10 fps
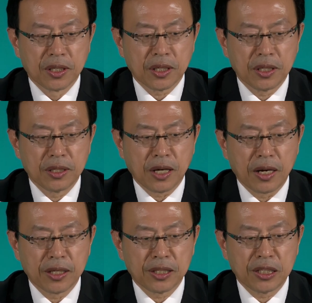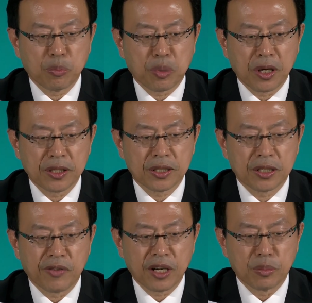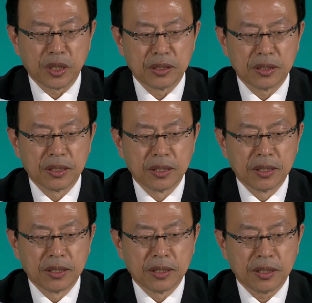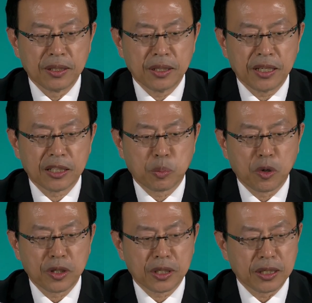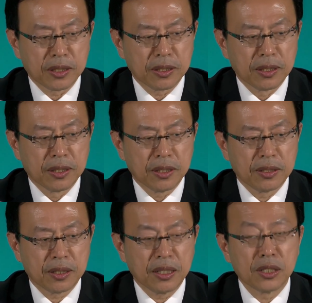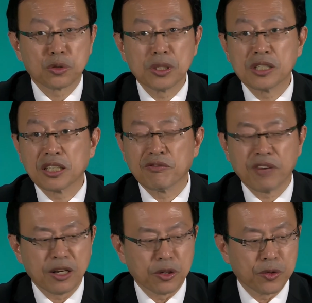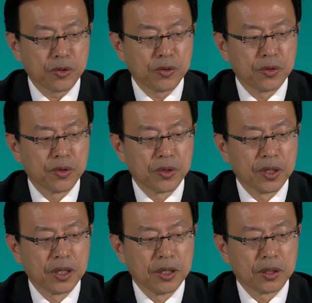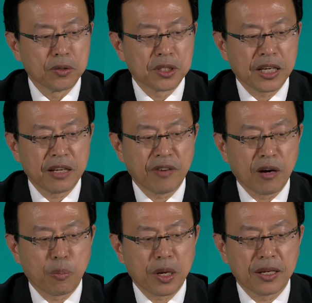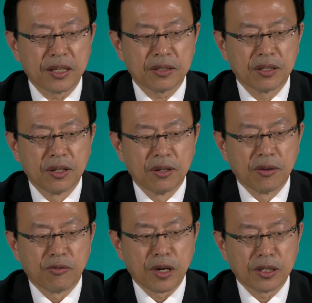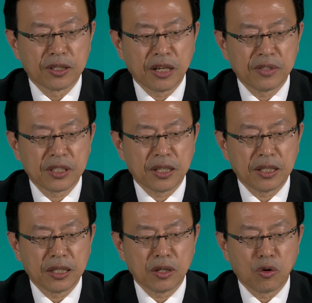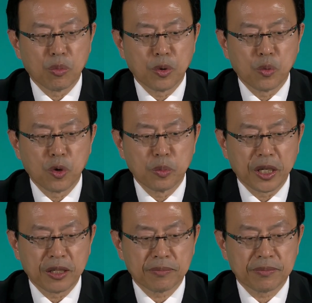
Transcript: in REDD Plus development in exploiting its intrinsic value to save our planet from the devastating global warming.